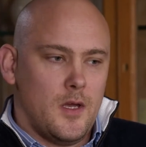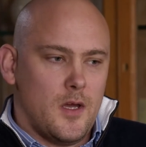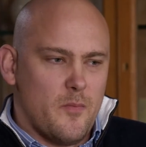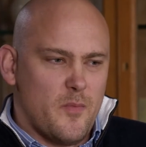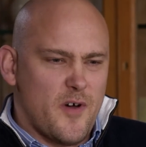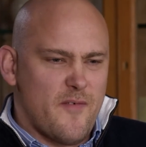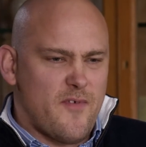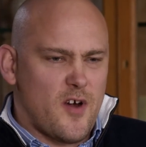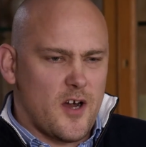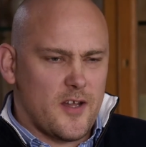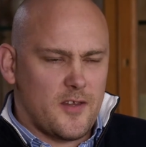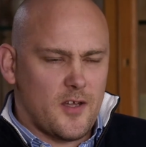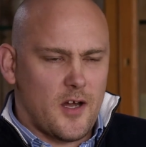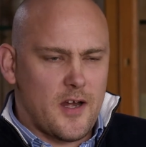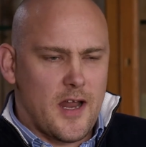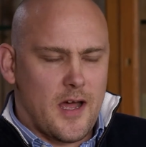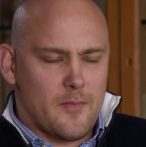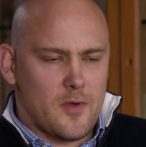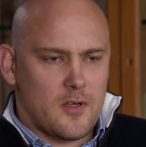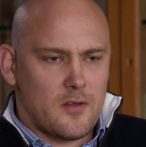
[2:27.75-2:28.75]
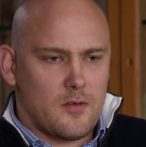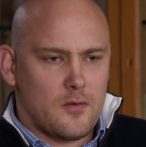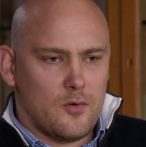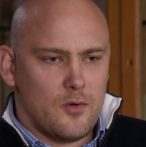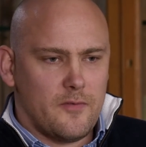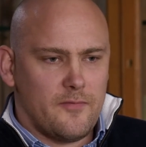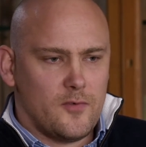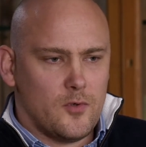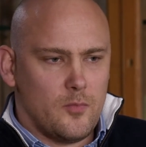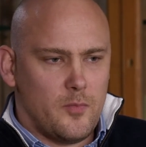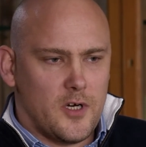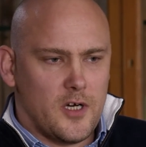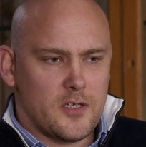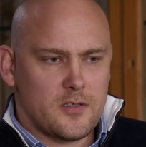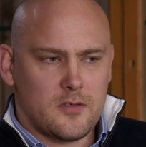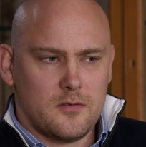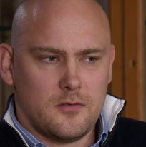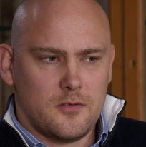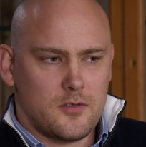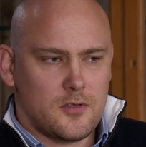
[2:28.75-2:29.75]
But a very dynamic, thoughtful
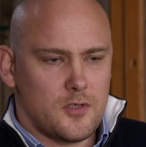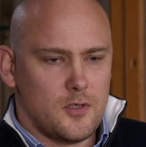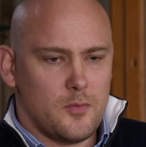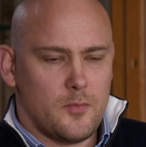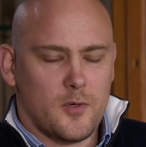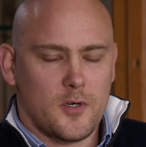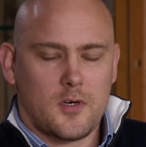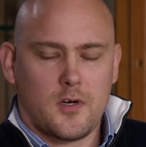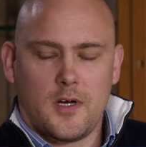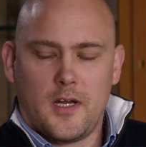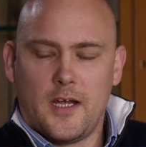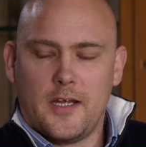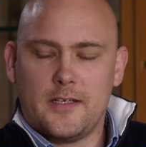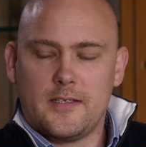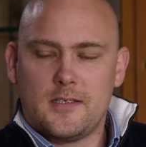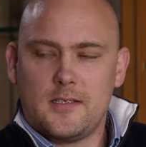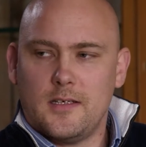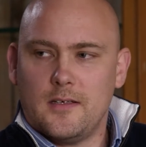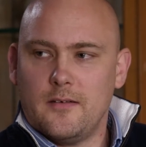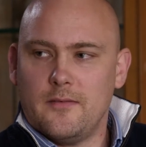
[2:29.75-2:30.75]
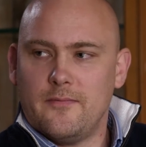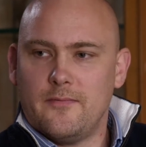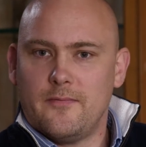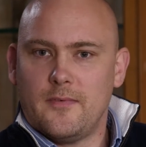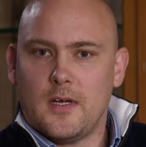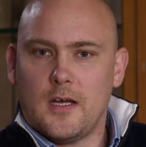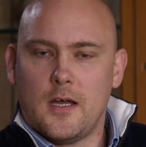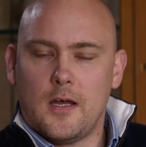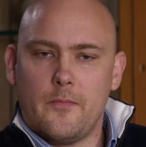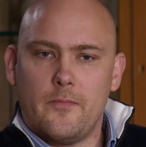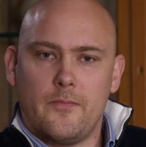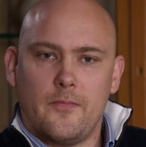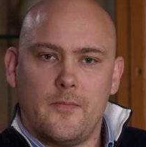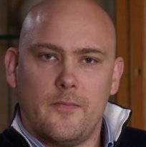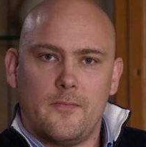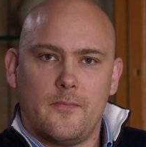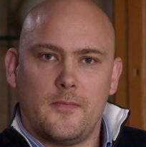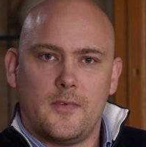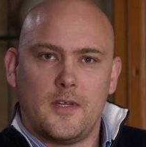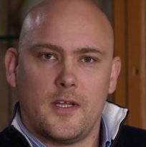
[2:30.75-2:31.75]
person, super creative,
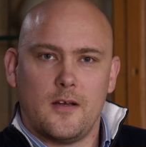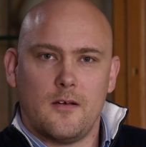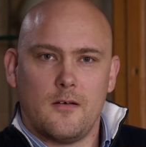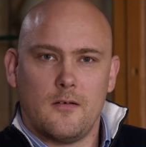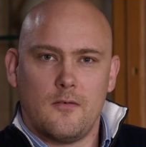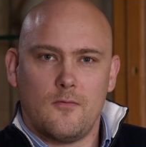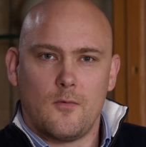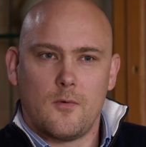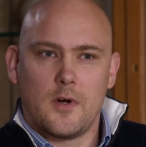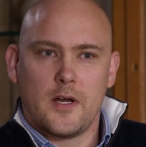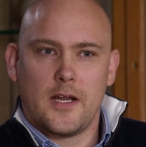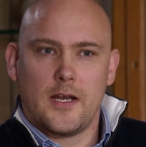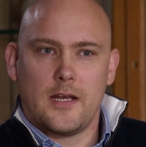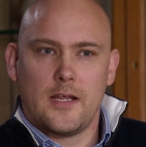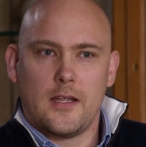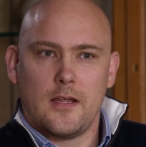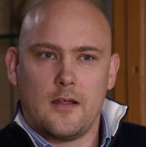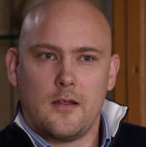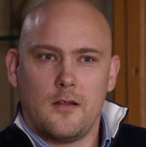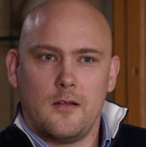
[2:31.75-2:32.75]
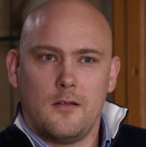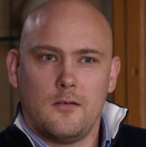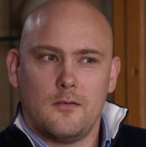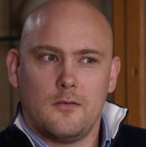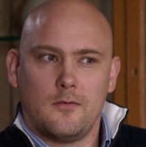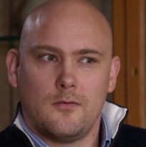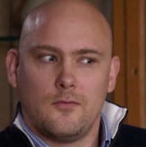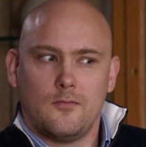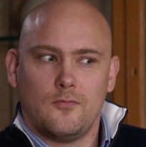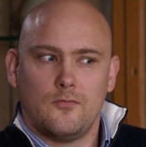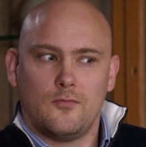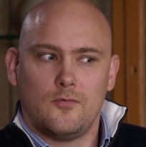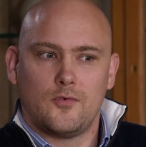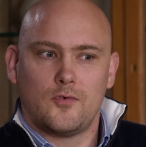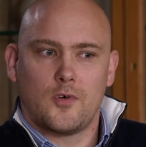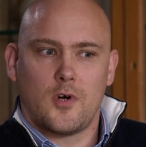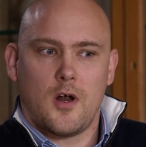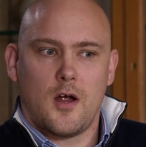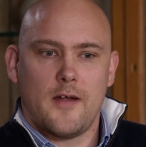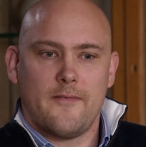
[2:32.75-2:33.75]
didn't really
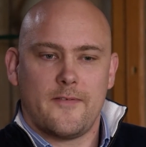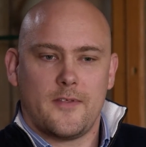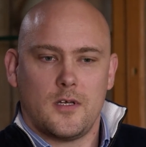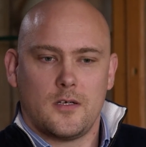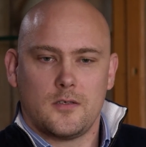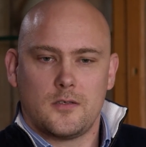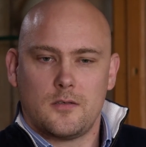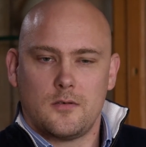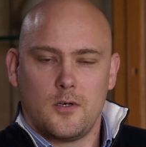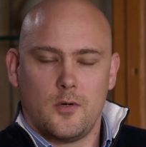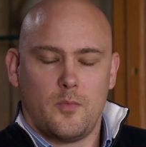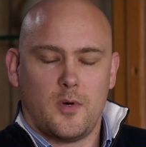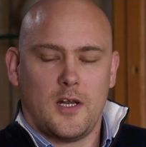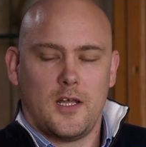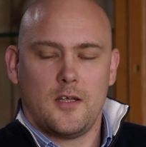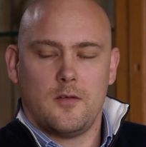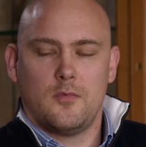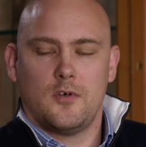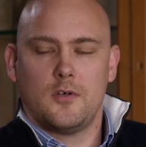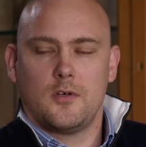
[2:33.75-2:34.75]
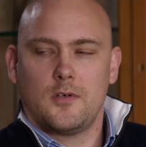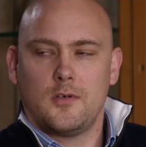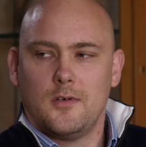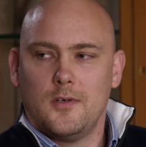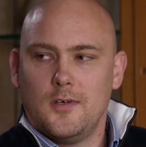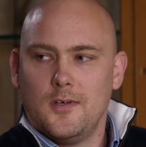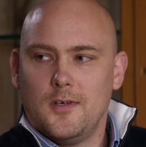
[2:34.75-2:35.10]
drive things through a playbook.